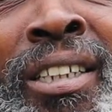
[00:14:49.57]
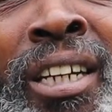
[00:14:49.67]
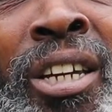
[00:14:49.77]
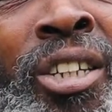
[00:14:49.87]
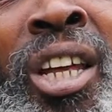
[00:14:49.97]
You know,
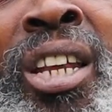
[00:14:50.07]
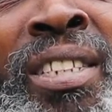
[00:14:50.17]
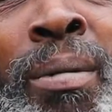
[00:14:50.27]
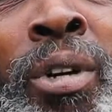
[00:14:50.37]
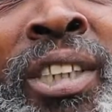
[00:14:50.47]
you don't know.
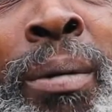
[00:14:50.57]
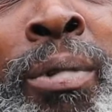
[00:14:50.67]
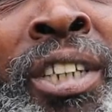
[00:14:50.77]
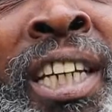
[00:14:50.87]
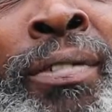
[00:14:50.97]
Someone
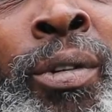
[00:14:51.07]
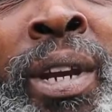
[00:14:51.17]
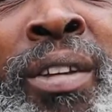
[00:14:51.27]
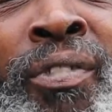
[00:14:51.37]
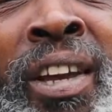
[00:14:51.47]
can give you
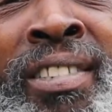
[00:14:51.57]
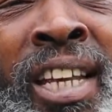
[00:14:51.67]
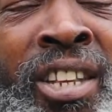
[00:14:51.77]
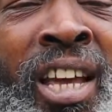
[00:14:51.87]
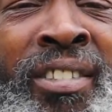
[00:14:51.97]
anything.
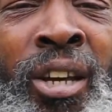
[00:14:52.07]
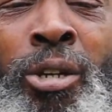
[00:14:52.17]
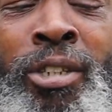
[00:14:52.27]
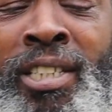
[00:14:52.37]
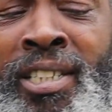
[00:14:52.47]
Tell
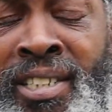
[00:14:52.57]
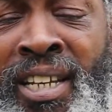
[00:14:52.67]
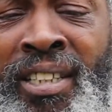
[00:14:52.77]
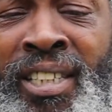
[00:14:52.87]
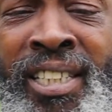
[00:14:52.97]
you this is
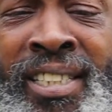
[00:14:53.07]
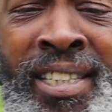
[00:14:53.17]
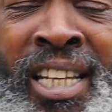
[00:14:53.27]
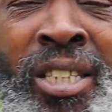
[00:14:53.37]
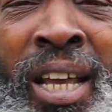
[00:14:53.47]

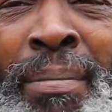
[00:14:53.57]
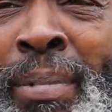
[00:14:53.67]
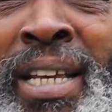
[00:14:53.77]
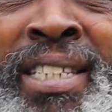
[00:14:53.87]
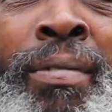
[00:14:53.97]
this,
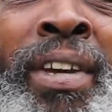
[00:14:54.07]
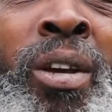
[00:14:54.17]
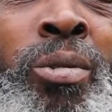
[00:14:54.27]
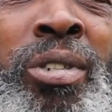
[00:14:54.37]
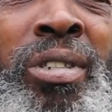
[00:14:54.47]
but it's something
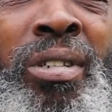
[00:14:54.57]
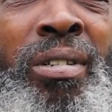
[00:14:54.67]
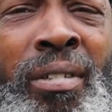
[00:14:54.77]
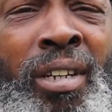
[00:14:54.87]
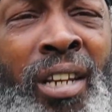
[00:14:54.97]
else.
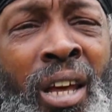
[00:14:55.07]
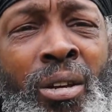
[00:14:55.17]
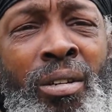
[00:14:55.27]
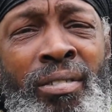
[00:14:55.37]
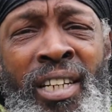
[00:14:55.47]
You know,
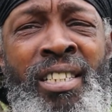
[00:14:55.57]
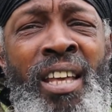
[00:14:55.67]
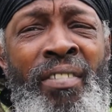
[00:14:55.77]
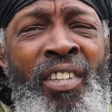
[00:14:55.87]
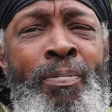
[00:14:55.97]

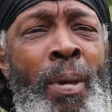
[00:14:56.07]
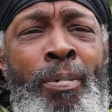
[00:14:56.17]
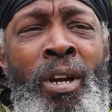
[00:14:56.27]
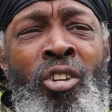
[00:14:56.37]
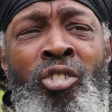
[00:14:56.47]
these
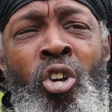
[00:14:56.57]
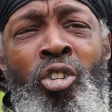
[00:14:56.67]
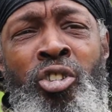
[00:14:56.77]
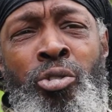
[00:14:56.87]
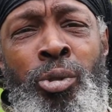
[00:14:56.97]
people are not
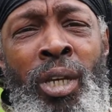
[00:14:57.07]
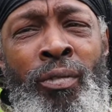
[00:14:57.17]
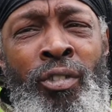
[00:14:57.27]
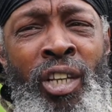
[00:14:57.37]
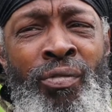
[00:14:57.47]
doctors who give
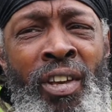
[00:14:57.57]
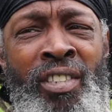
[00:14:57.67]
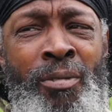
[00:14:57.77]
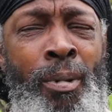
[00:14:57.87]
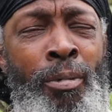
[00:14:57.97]
you these things.
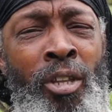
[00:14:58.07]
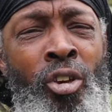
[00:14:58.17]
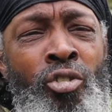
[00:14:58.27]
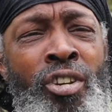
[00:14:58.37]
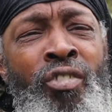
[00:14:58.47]
These people are
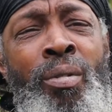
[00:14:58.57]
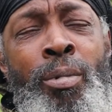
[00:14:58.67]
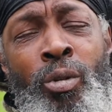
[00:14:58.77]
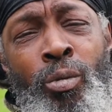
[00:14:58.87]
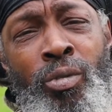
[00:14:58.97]
usually
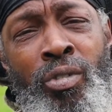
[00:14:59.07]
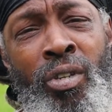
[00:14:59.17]
criminals.